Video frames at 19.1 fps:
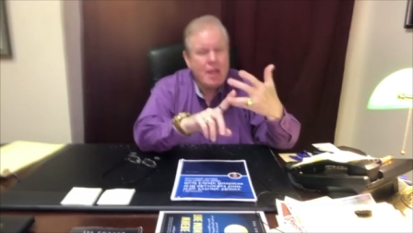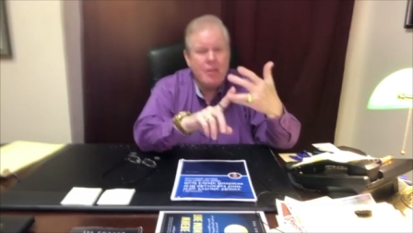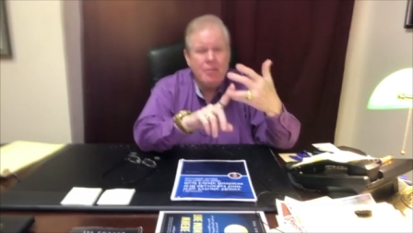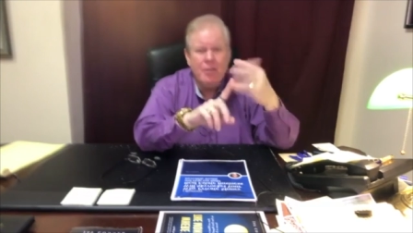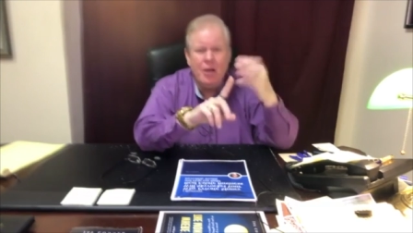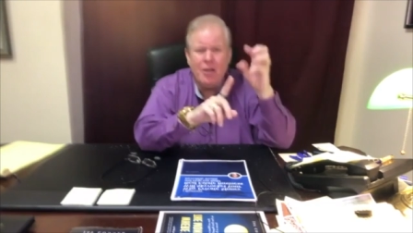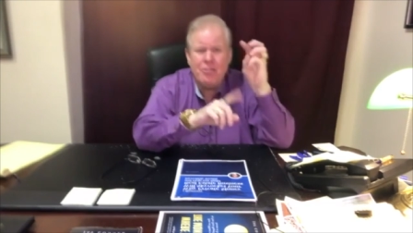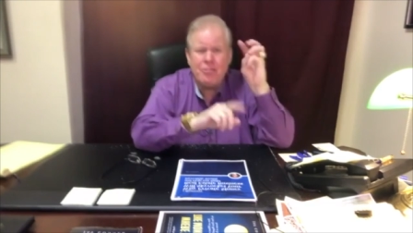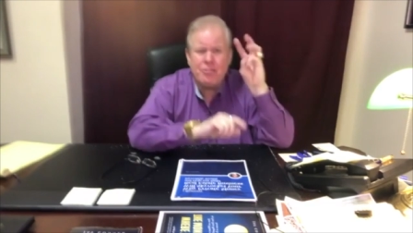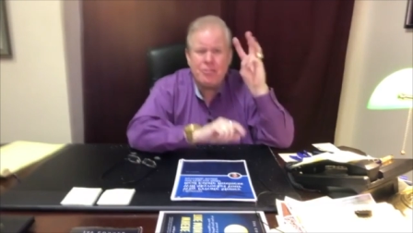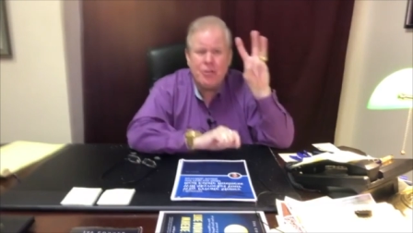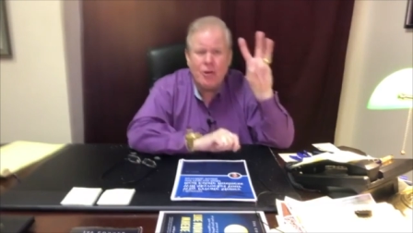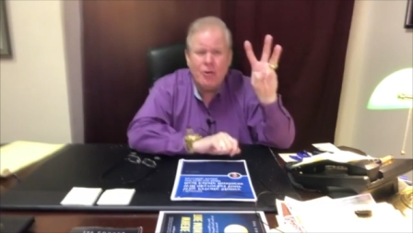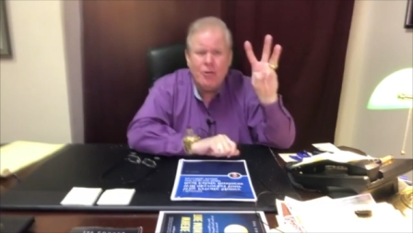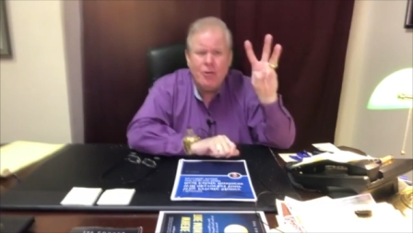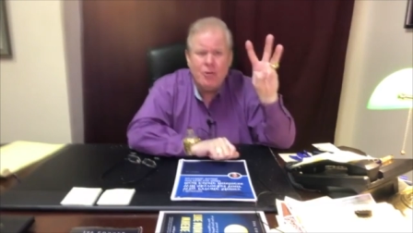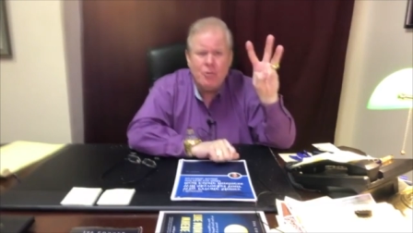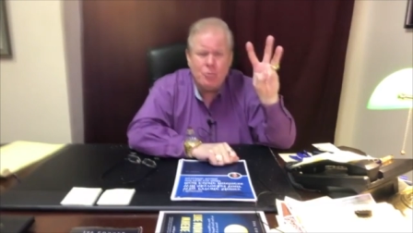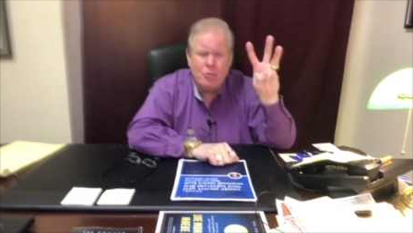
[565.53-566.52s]
The
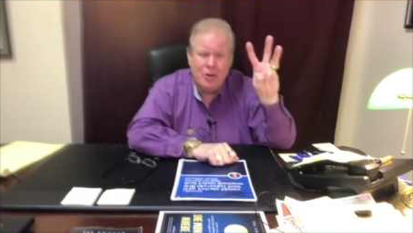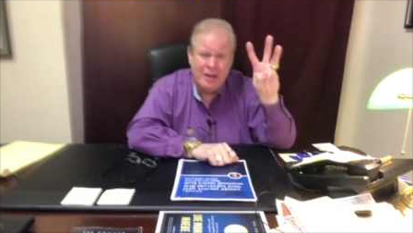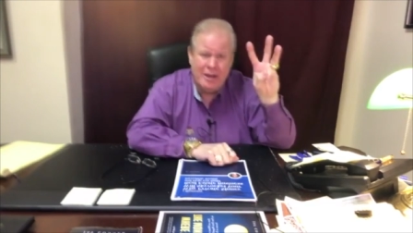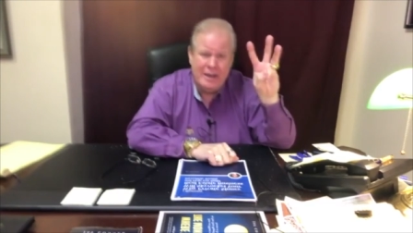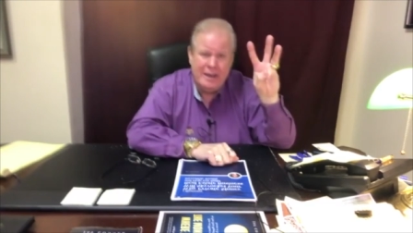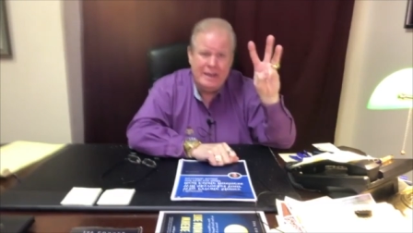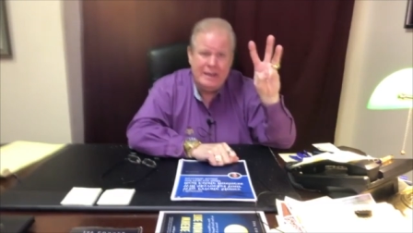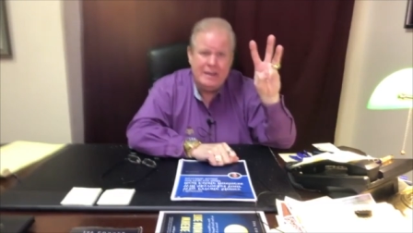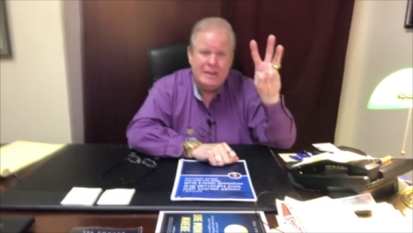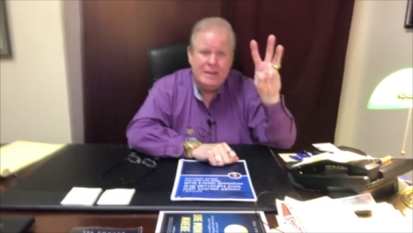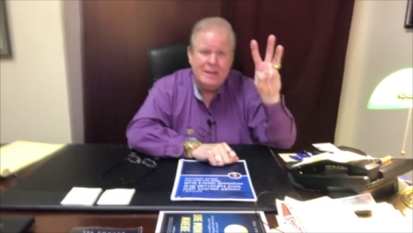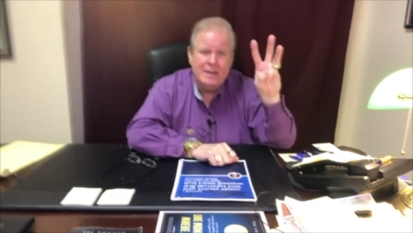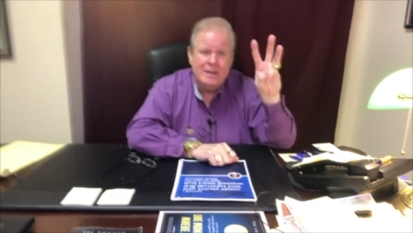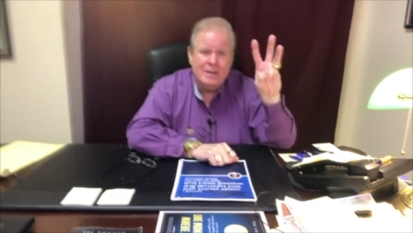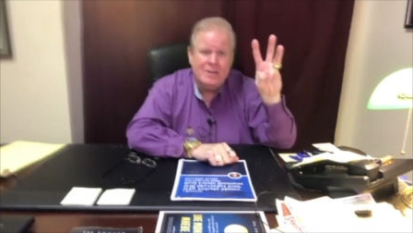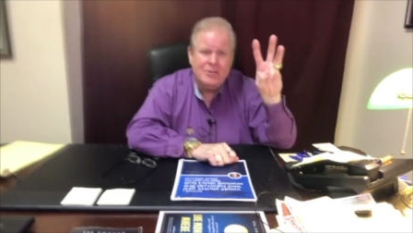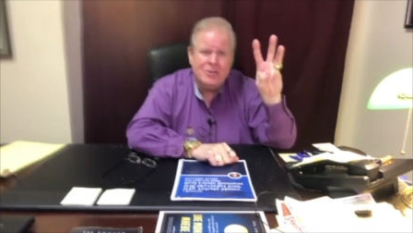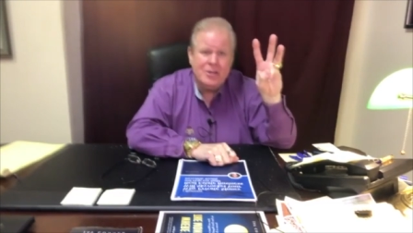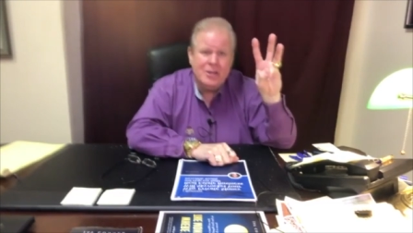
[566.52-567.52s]
third way
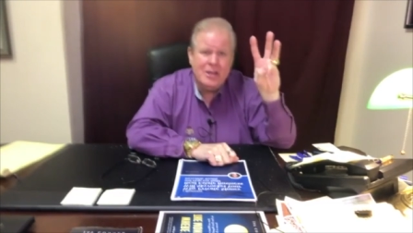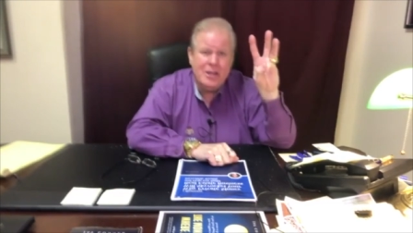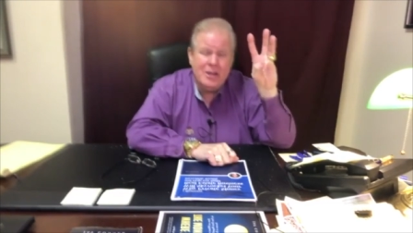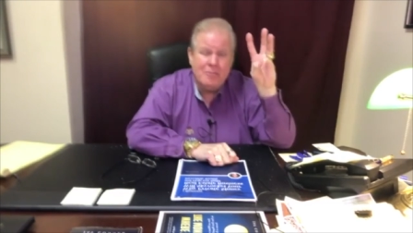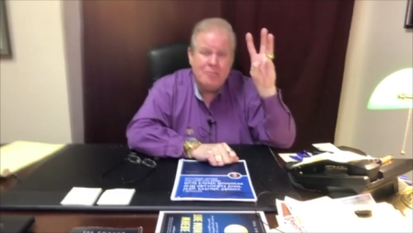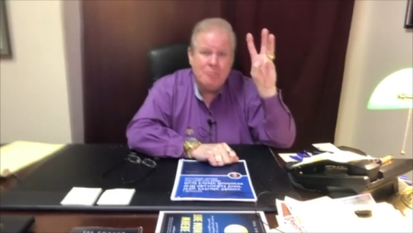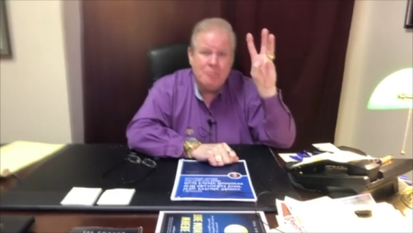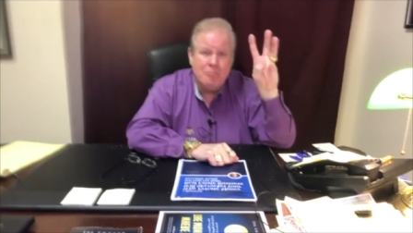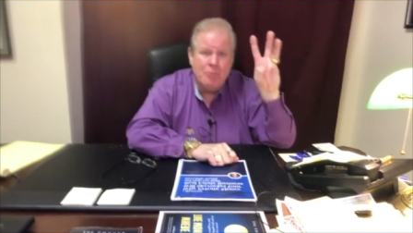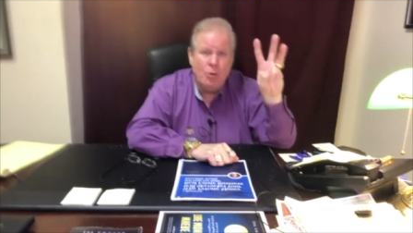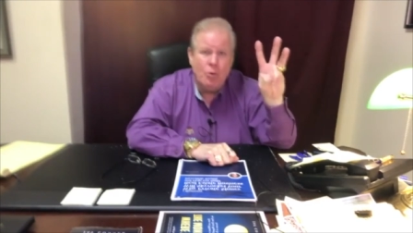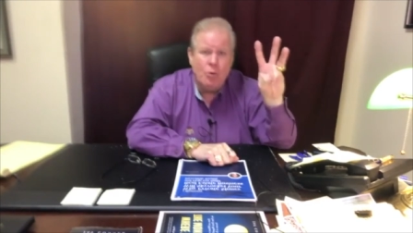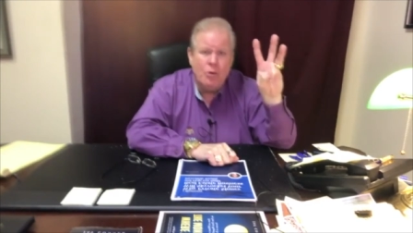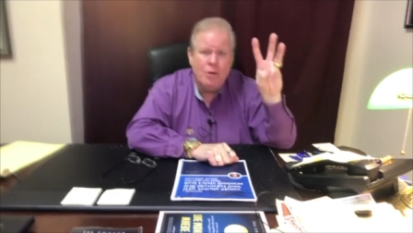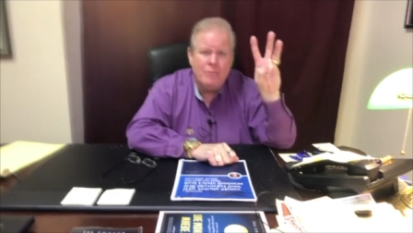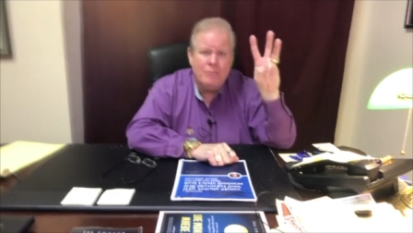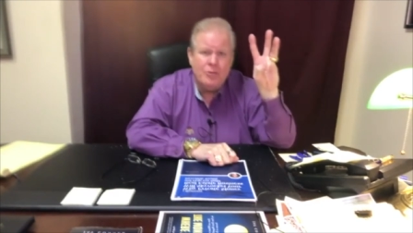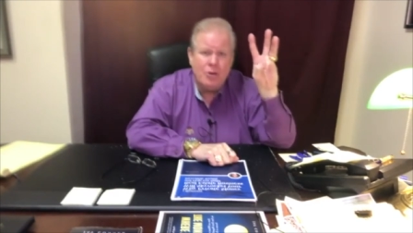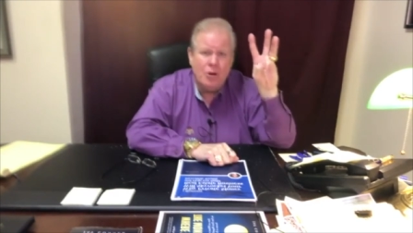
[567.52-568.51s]
to get
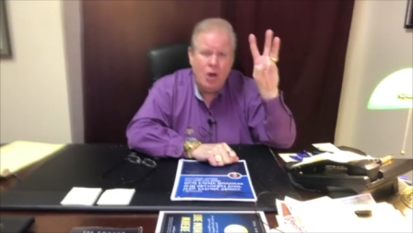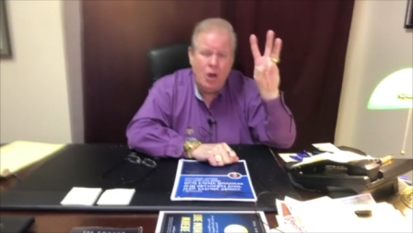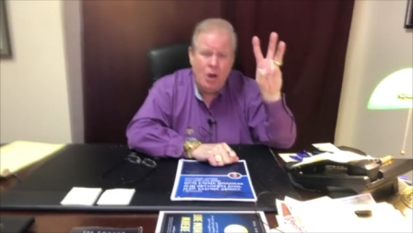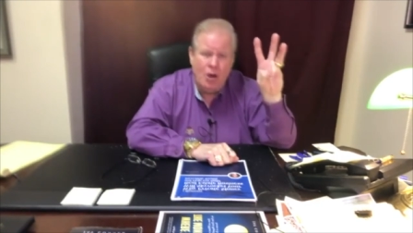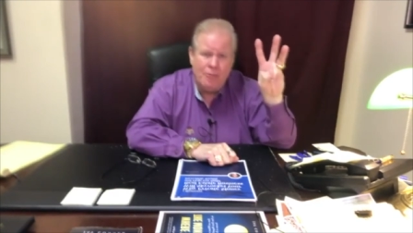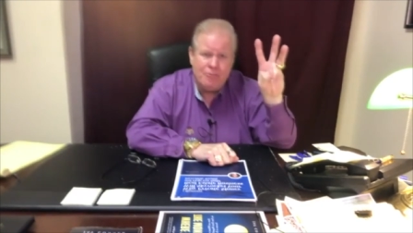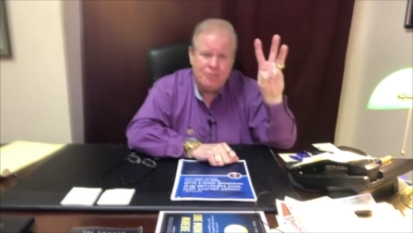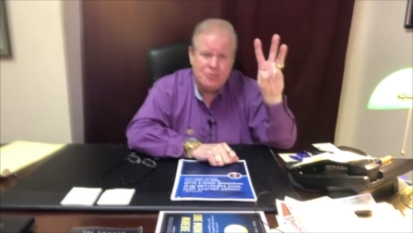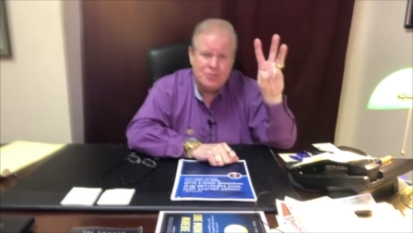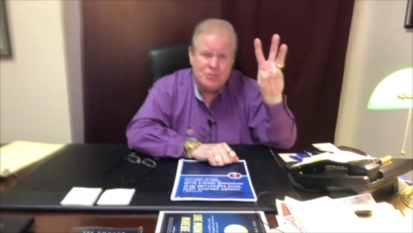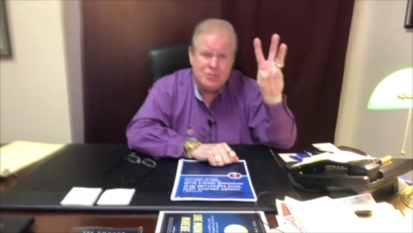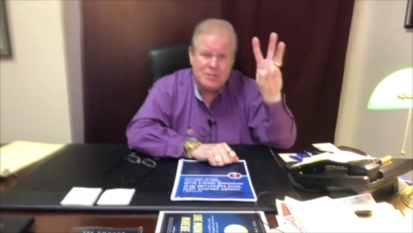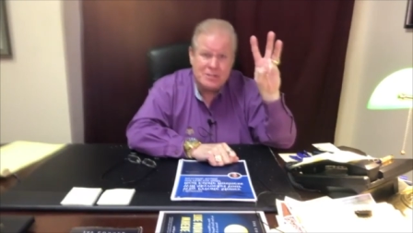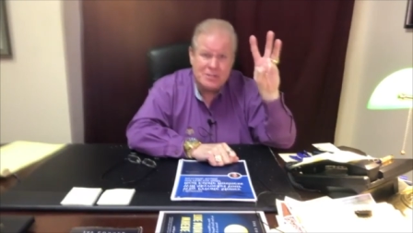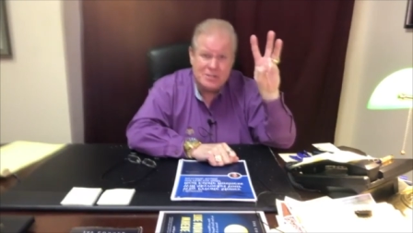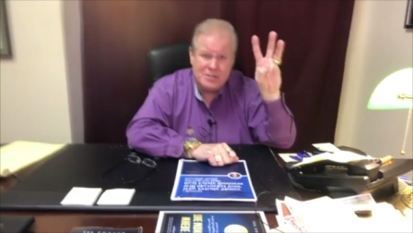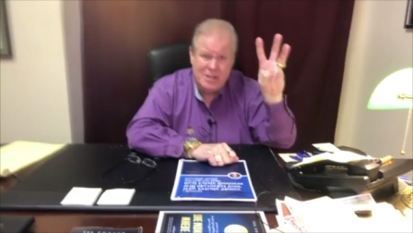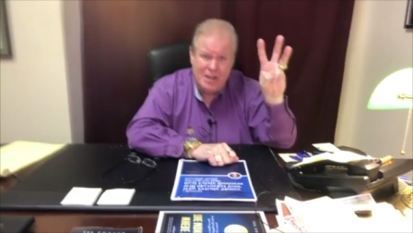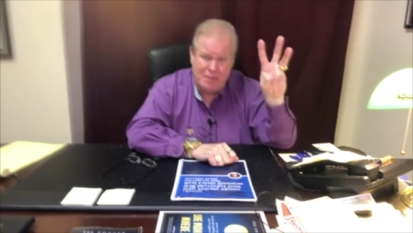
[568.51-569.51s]
more of your offers
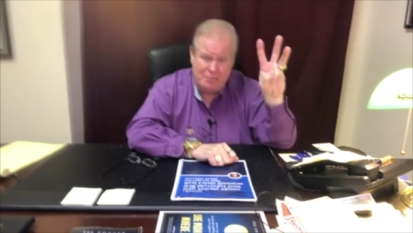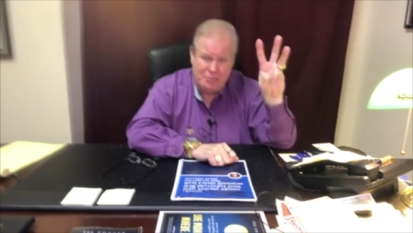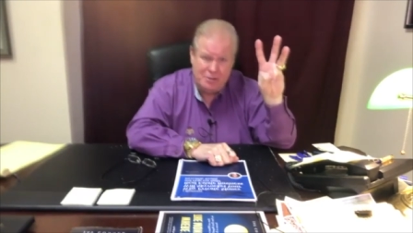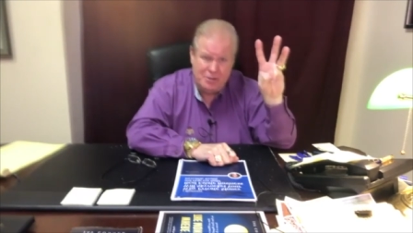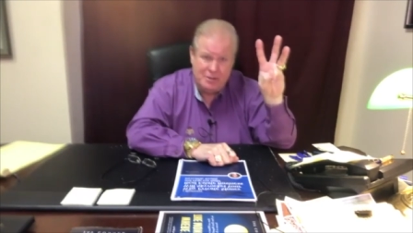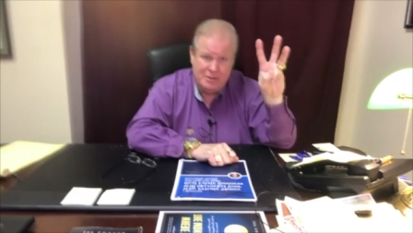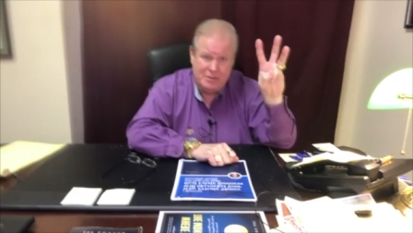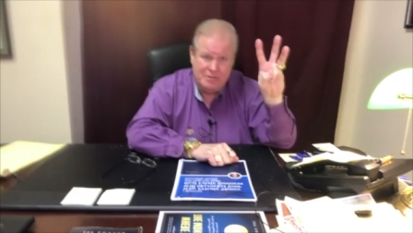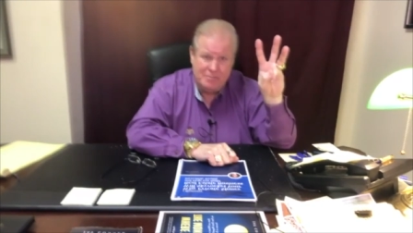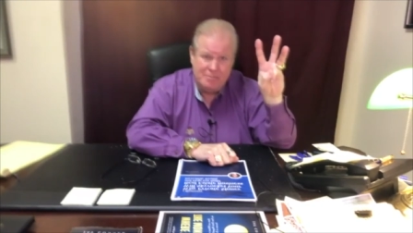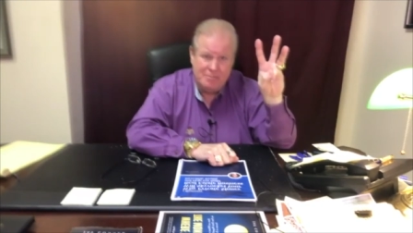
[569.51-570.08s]
accepted